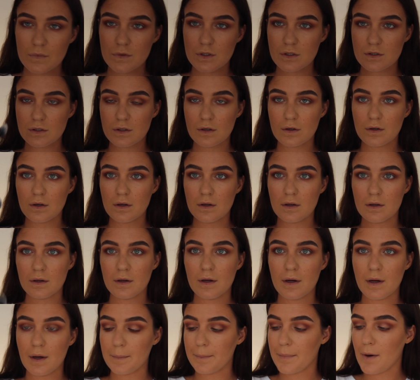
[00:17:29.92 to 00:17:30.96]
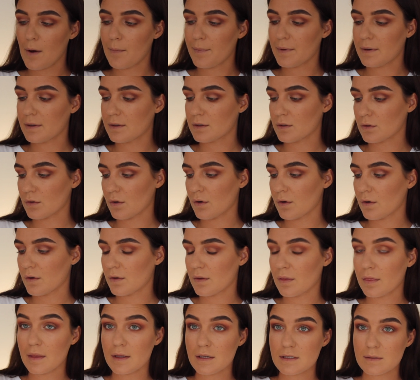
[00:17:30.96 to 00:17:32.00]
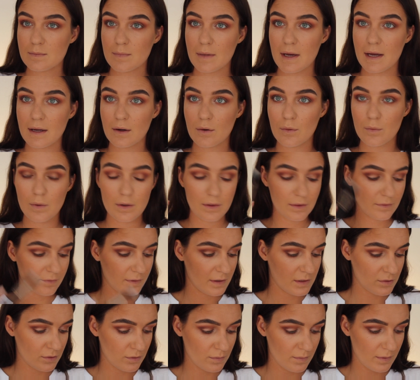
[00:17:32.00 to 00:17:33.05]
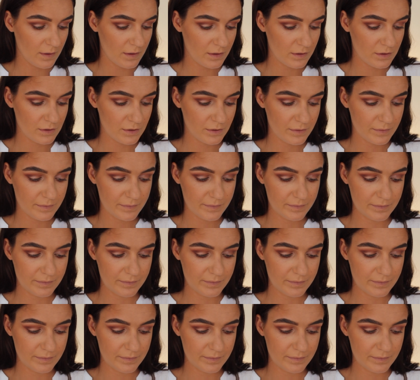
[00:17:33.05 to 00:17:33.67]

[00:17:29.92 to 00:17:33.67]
I'm just gonna pop it on this MAC 132 brush.